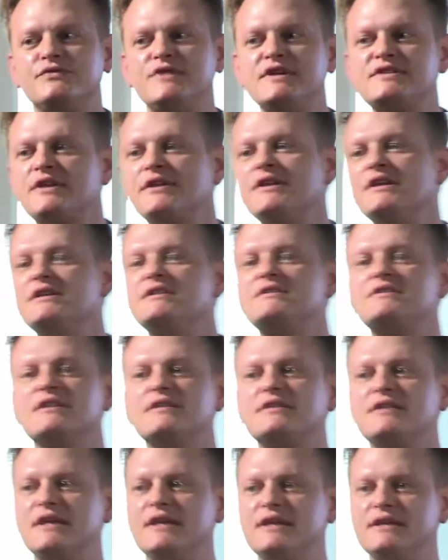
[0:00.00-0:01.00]
This, I think, is
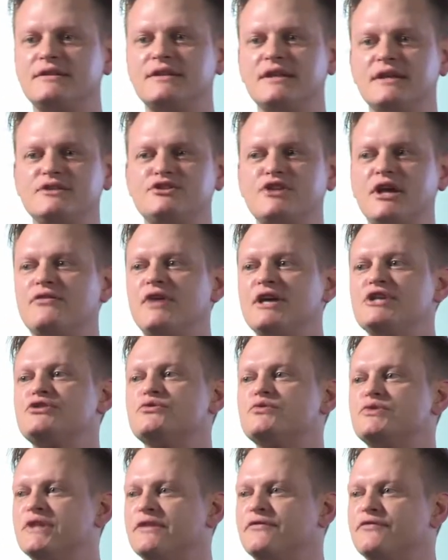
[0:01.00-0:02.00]
the
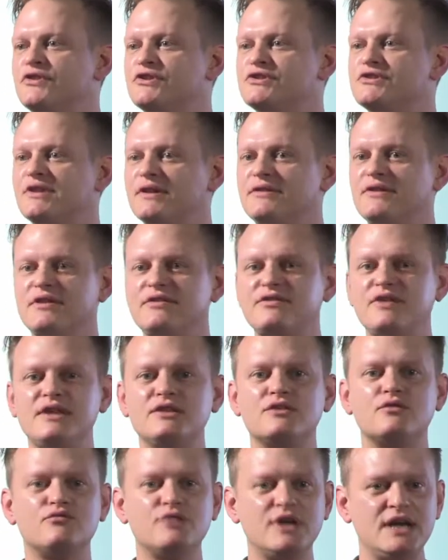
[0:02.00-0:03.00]
generational difference, the
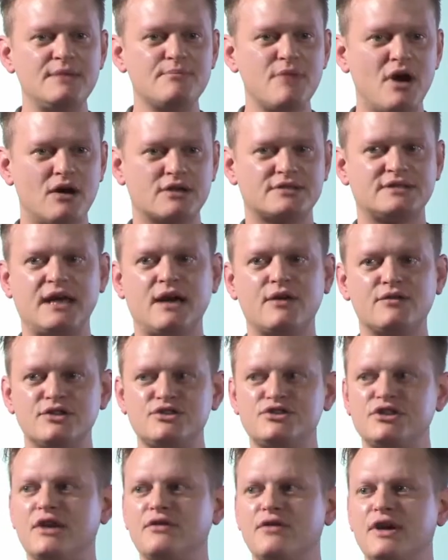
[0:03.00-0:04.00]
thing that really marks out
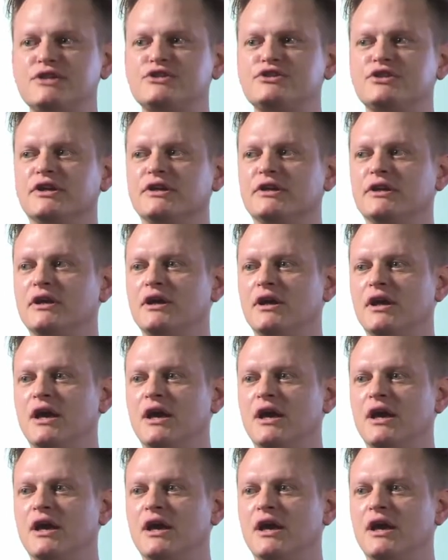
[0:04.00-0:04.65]
this generation